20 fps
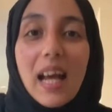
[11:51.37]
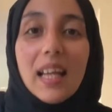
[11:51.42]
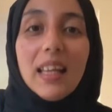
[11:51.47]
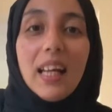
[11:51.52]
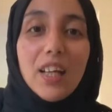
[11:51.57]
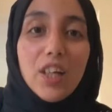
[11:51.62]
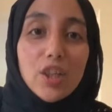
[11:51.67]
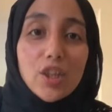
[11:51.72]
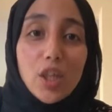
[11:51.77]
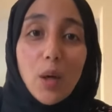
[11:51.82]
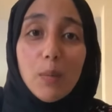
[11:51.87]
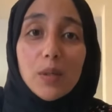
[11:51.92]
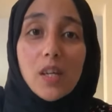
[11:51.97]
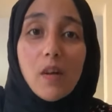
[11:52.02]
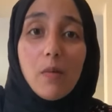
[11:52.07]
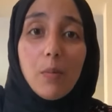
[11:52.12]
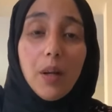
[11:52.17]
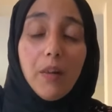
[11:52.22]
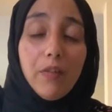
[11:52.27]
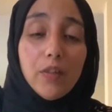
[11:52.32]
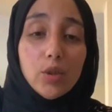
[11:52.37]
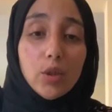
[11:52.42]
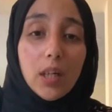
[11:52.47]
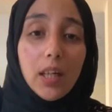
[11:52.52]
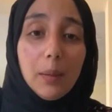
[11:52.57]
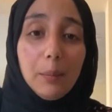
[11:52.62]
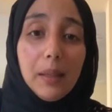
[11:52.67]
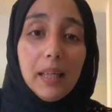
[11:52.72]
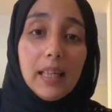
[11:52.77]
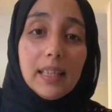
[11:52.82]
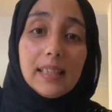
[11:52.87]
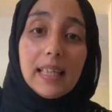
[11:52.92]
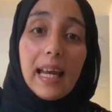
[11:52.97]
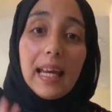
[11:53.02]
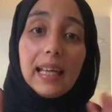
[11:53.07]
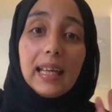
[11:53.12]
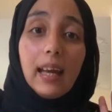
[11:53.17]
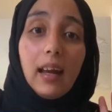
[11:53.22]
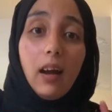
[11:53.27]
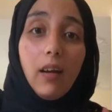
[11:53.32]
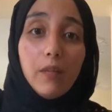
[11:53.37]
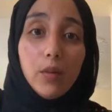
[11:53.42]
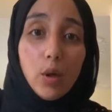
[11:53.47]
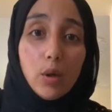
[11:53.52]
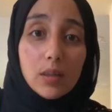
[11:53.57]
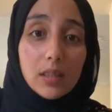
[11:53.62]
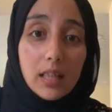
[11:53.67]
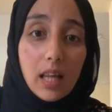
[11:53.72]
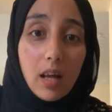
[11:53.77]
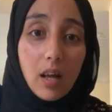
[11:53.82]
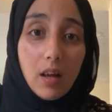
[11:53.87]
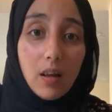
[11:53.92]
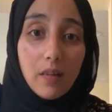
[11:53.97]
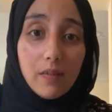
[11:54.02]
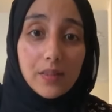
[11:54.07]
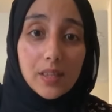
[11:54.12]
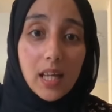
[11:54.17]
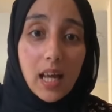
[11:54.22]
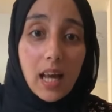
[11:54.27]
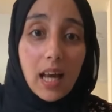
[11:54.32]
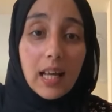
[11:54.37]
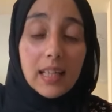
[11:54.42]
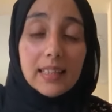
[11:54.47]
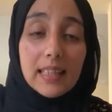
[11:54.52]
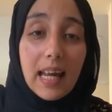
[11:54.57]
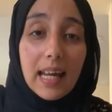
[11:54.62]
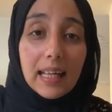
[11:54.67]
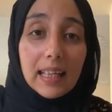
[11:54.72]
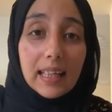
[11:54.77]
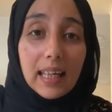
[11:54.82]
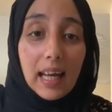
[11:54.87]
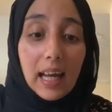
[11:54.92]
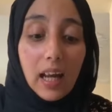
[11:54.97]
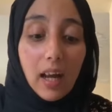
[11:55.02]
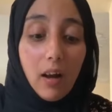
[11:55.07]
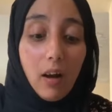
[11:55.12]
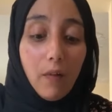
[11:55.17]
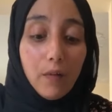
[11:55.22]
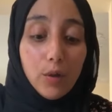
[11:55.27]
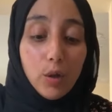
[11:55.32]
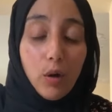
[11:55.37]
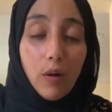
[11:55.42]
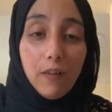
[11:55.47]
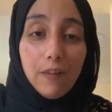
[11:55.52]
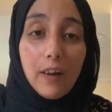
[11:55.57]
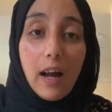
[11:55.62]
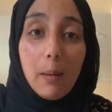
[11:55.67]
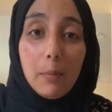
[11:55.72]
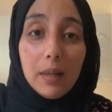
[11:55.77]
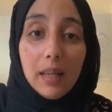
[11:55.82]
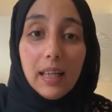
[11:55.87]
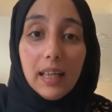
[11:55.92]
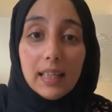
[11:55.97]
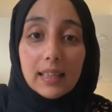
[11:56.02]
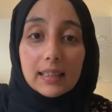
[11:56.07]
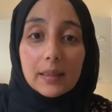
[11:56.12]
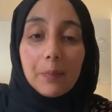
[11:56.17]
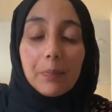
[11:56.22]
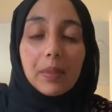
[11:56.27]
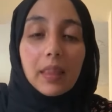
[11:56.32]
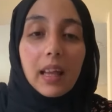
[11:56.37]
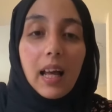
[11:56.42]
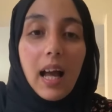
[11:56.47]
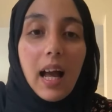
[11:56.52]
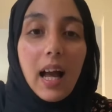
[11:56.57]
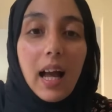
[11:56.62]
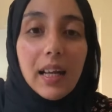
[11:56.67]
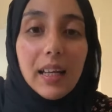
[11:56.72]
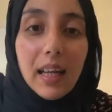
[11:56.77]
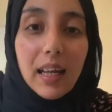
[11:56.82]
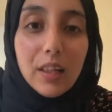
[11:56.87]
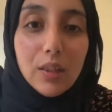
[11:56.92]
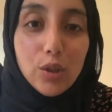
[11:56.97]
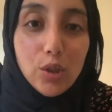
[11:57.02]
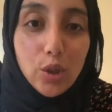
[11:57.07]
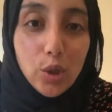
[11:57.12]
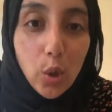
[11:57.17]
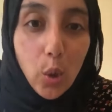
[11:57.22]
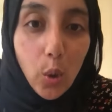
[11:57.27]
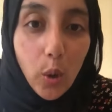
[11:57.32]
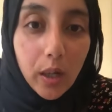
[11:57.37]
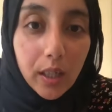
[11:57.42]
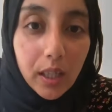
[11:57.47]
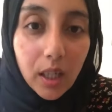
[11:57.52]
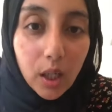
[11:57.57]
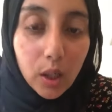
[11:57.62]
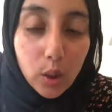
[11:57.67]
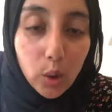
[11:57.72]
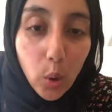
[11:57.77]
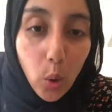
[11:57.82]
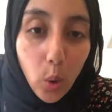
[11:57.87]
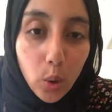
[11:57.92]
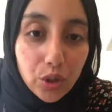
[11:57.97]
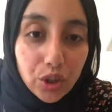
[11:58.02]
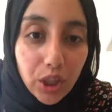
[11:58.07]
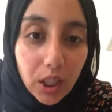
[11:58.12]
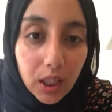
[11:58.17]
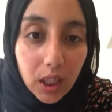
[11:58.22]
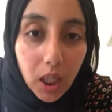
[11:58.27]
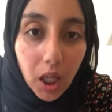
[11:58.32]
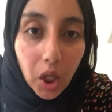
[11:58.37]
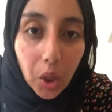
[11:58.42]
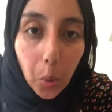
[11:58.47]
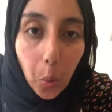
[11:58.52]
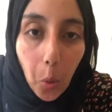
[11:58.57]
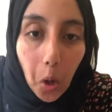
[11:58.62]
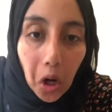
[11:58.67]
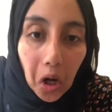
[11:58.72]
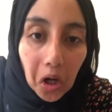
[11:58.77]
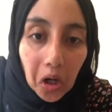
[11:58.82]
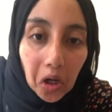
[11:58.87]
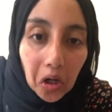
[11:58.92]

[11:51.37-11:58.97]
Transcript: Thank you so much, everybody, for joining me. Take care of yourselves, take care of your families, and enjoy your chicken wings.